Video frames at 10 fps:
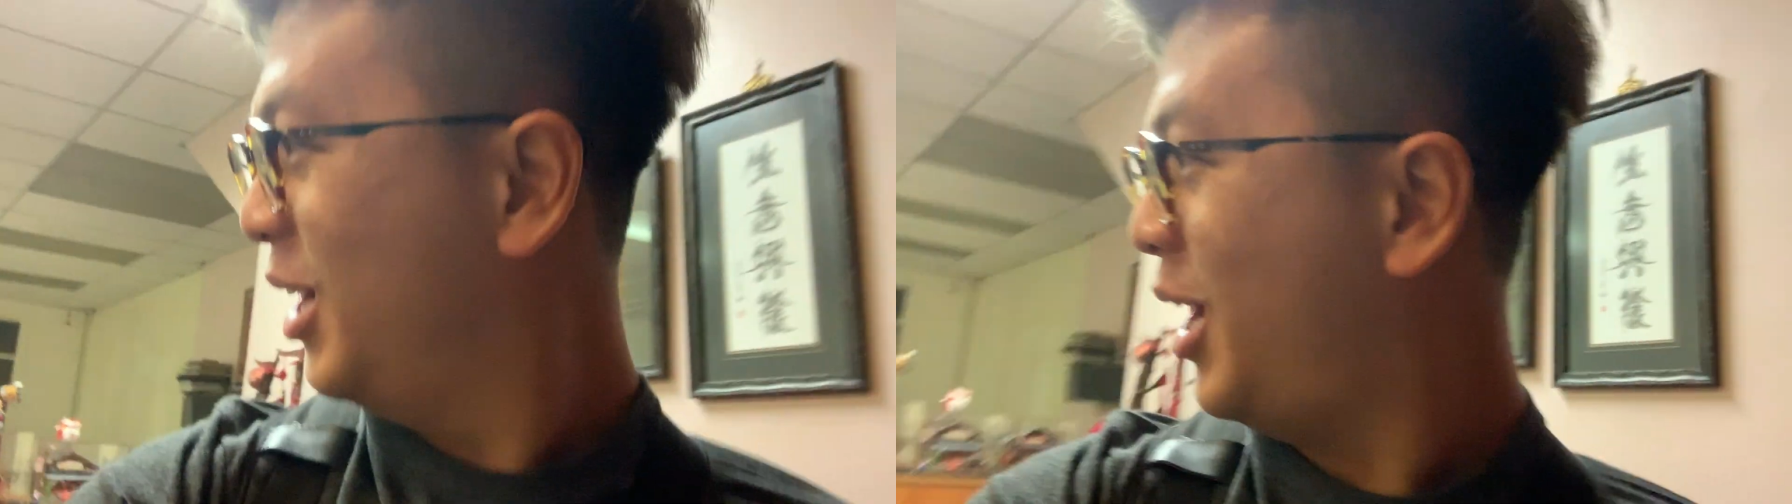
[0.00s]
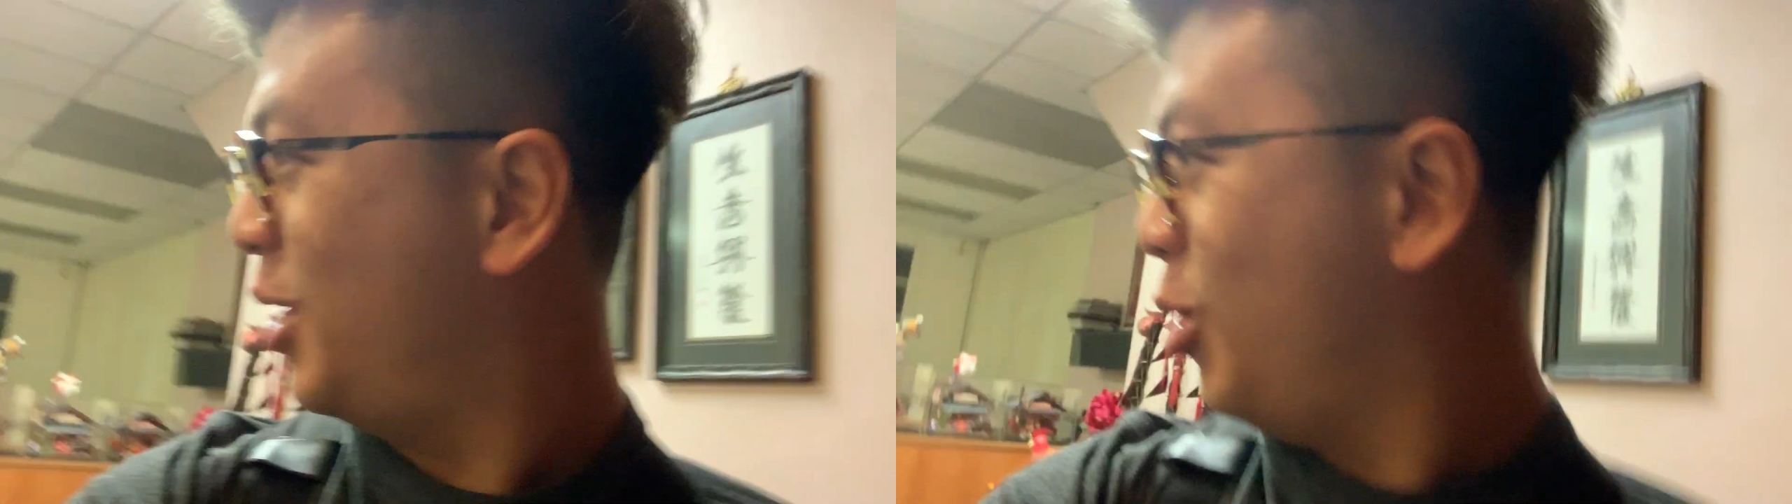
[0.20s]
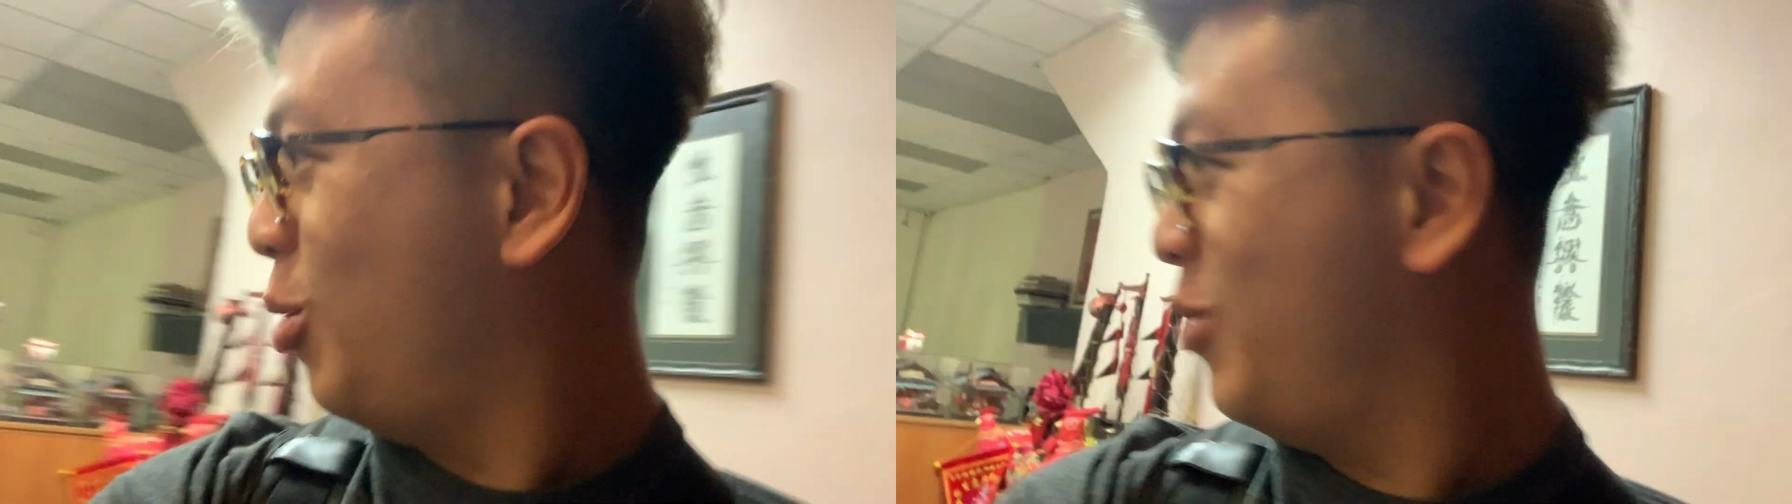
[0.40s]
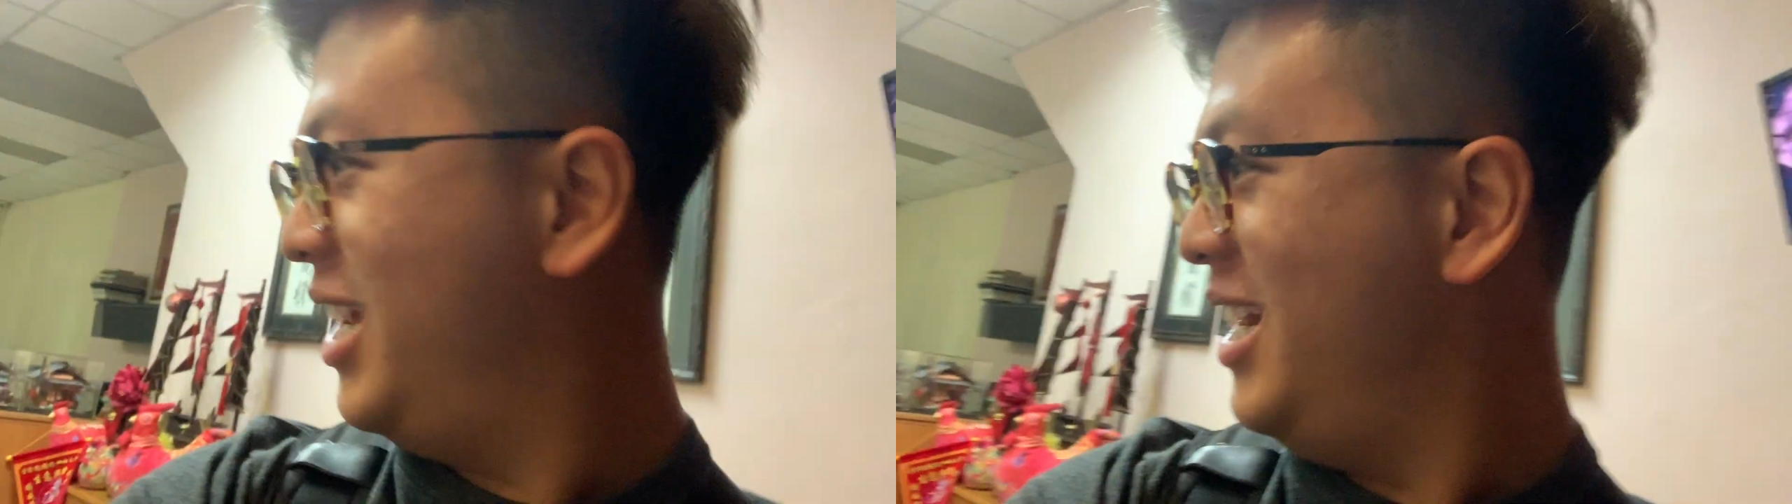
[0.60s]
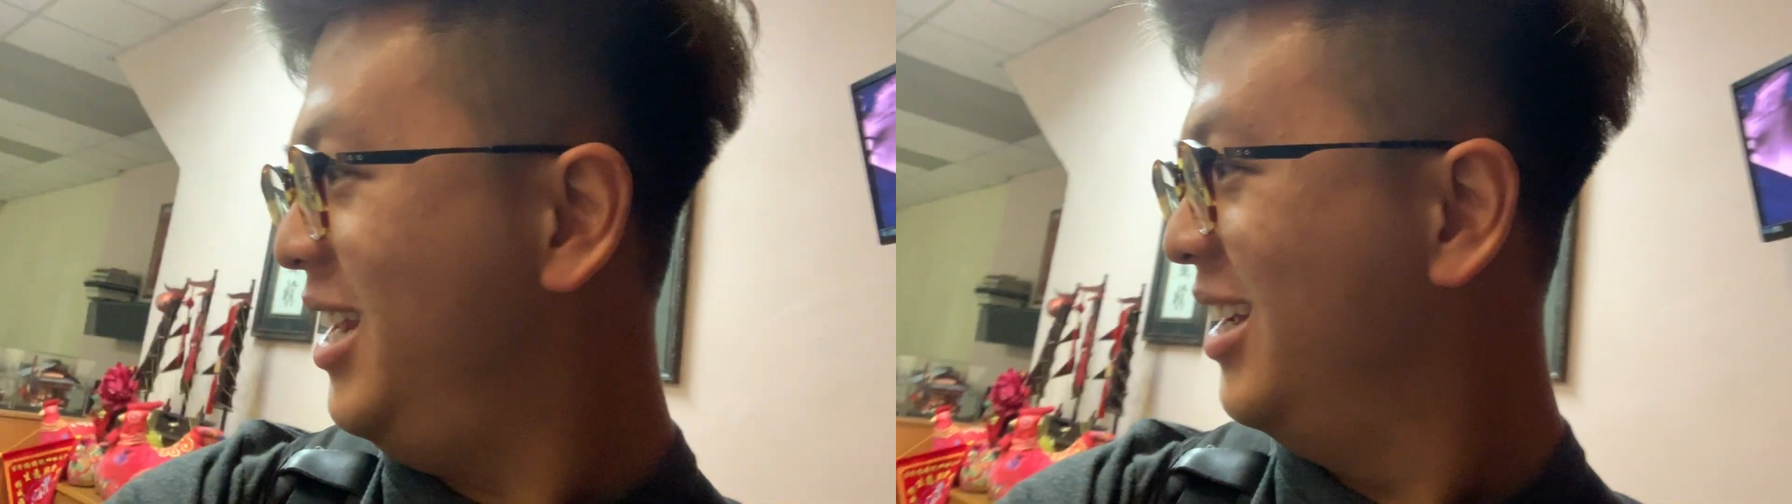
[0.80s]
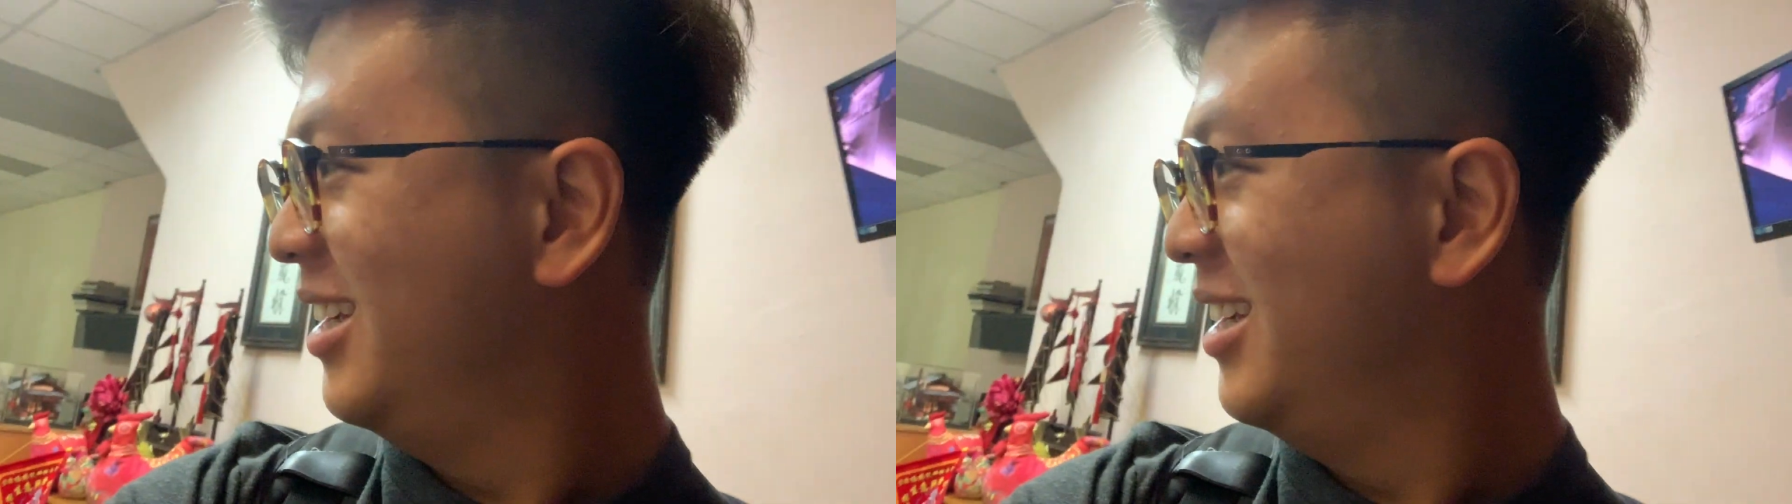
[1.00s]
Are you all ready?